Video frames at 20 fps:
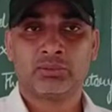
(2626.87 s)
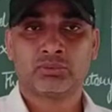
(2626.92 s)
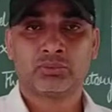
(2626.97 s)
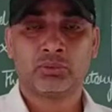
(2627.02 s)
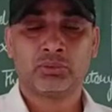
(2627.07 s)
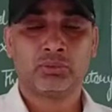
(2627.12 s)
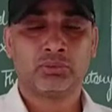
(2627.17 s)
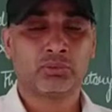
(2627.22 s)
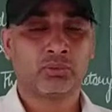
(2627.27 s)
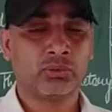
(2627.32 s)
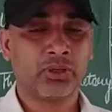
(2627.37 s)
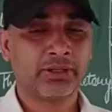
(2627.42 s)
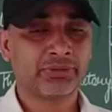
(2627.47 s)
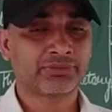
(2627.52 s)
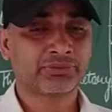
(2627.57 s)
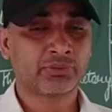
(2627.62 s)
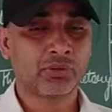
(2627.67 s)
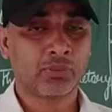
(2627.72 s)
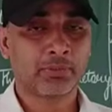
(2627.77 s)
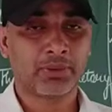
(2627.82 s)
so
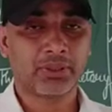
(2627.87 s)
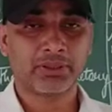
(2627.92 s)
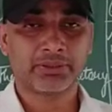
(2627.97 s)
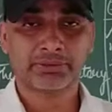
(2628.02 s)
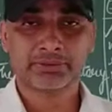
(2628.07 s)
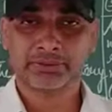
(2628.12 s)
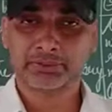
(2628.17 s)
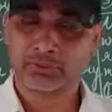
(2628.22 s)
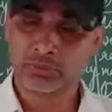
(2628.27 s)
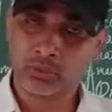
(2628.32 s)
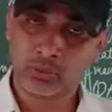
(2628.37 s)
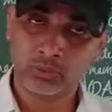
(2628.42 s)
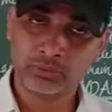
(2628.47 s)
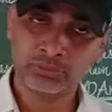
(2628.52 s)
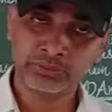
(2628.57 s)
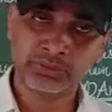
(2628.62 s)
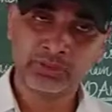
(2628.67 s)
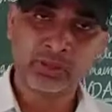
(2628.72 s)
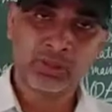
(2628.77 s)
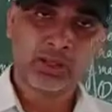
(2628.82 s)
today's topic is
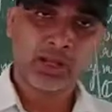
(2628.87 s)
closed,